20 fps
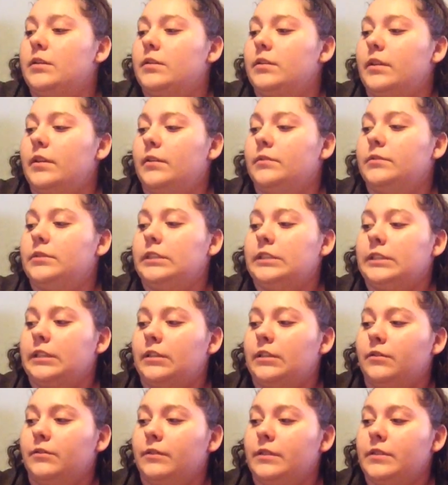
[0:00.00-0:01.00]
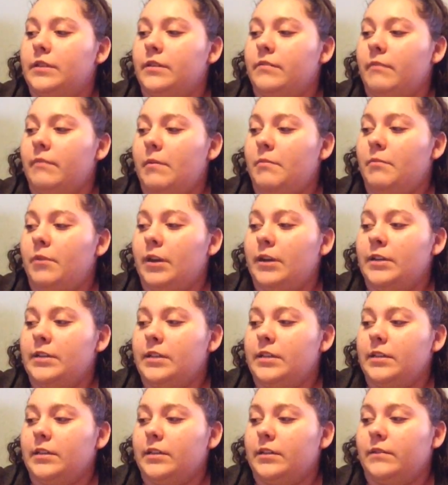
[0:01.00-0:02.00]
So now I'm just going to rinse off my
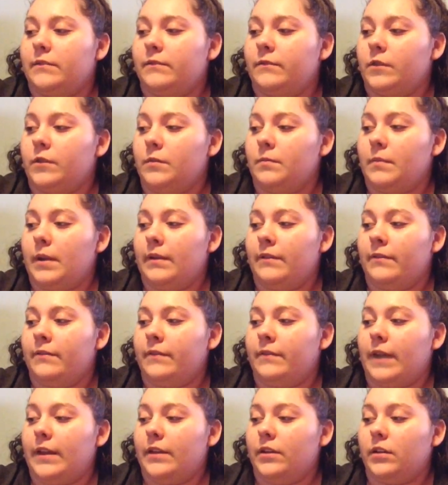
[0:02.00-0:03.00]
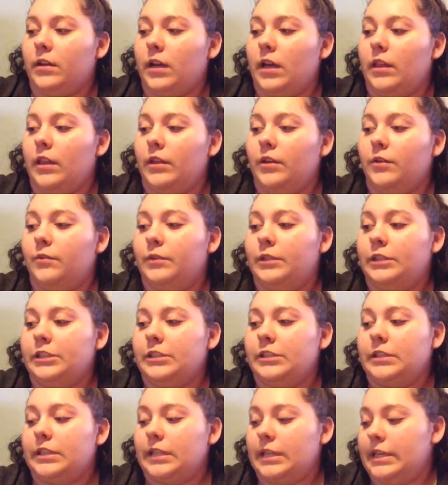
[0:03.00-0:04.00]
brush for my final color,
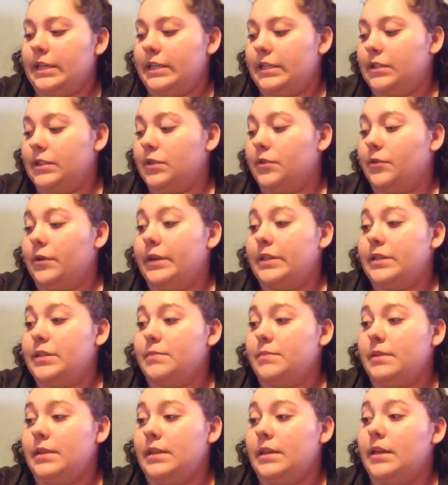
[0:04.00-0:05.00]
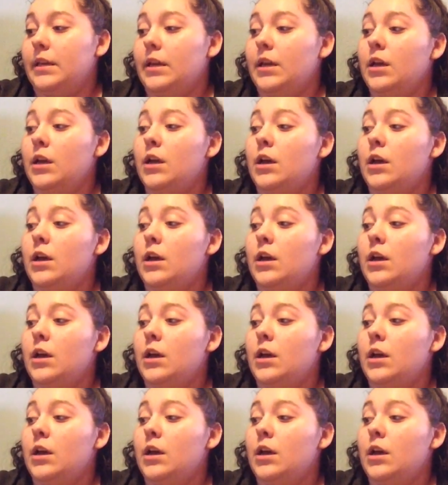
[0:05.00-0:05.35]
which is going to be